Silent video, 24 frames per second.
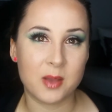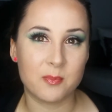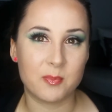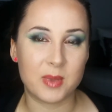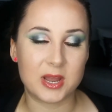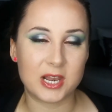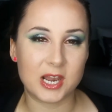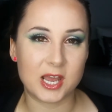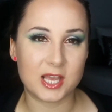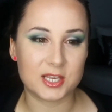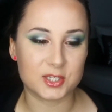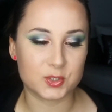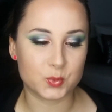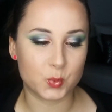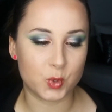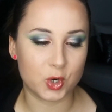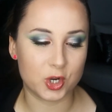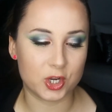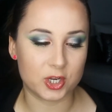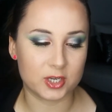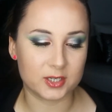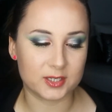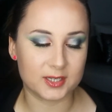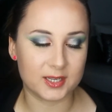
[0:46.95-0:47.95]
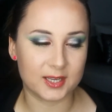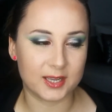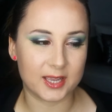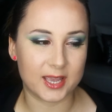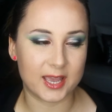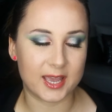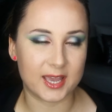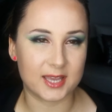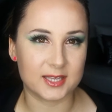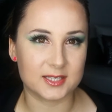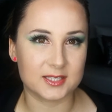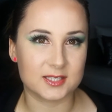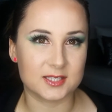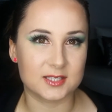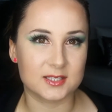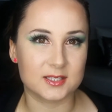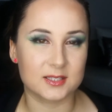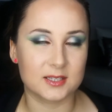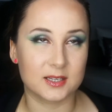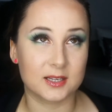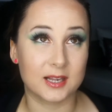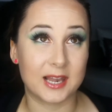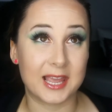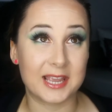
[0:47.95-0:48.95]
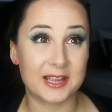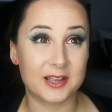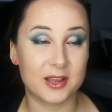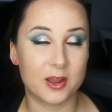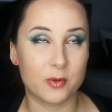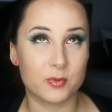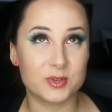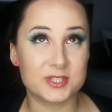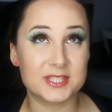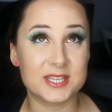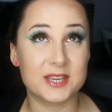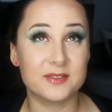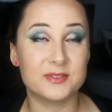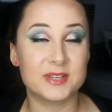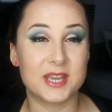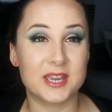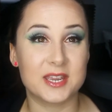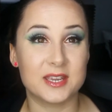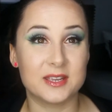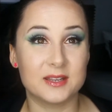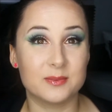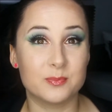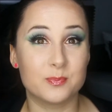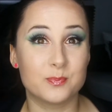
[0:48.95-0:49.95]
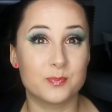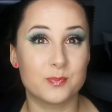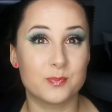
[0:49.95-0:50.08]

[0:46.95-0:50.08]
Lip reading: my last work at, like I received a